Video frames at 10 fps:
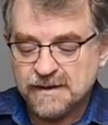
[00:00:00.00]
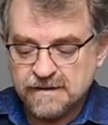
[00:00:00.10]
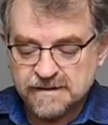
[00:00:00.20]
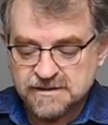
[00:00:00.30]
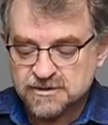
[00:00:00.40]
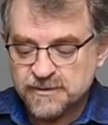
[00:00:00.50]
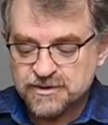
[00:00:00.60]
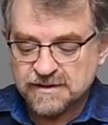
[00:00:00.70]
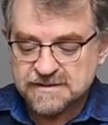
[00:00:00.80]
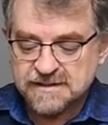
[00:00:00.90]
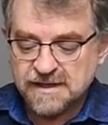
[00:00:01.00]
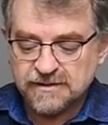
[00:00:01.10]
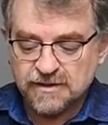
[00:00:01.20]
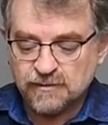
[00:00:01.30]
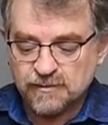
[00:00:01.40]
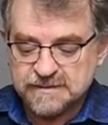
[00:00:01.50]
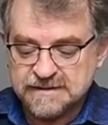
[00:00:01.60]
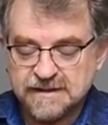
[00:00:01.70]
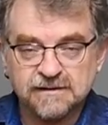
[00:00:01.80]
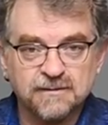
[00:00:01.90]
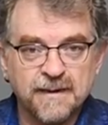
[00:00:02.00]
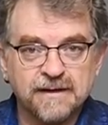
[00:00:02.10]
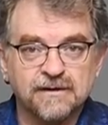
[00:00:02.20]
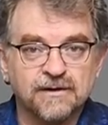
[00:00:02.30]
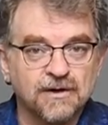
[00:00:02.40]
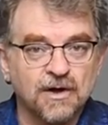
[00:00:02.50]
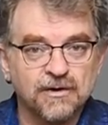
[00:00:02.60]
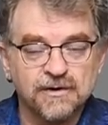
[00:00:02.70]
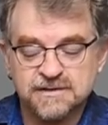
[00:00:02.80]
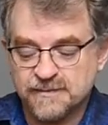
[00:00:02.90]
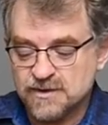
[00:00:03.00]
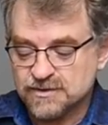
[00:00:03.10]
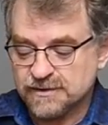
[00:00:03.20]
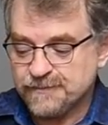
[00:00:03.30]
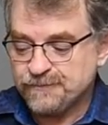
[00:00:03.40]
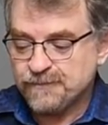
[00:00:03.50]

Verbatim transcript: There's a switch on the side, you go from TTL to manual, you can lock your exposure.